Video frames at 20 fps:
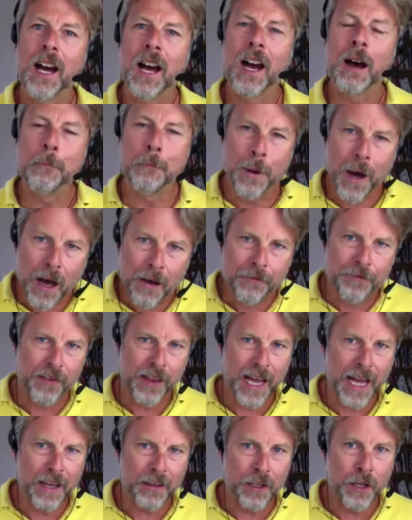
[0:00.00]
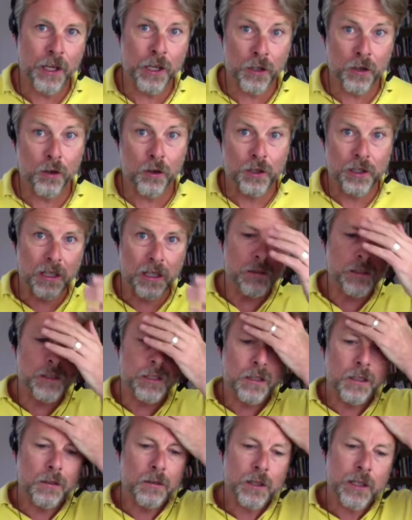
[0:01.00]
above that you can also
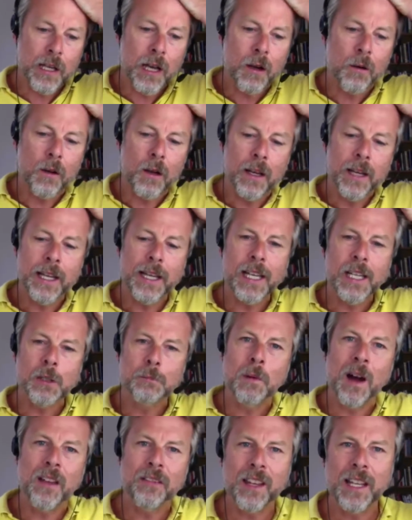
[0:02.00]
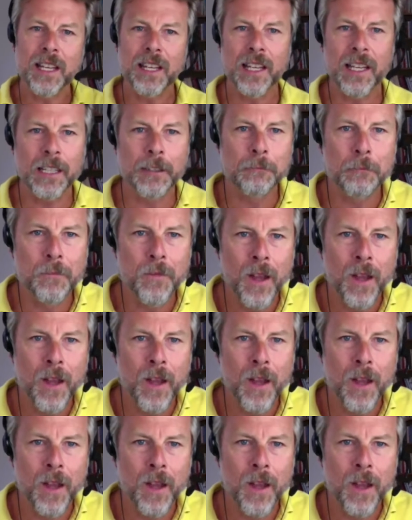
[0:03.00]
do. So here's my thinking.